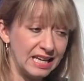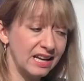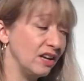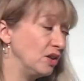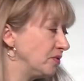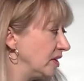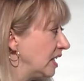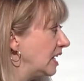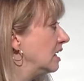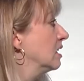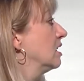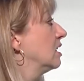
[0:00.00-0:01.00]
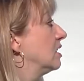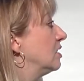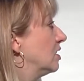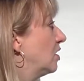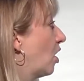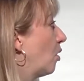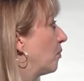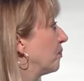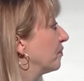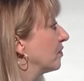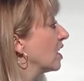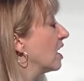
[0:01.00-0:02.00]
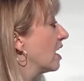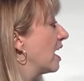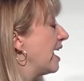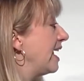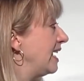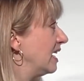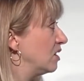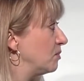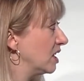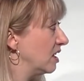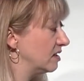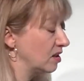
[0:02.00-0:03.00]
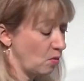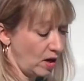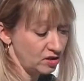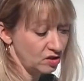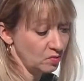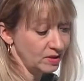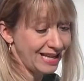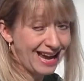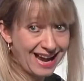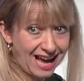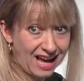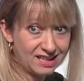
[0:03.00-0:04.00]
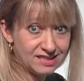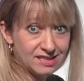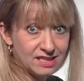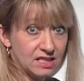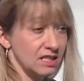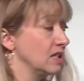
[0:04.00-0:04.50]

carefully to know. And because the question was asked,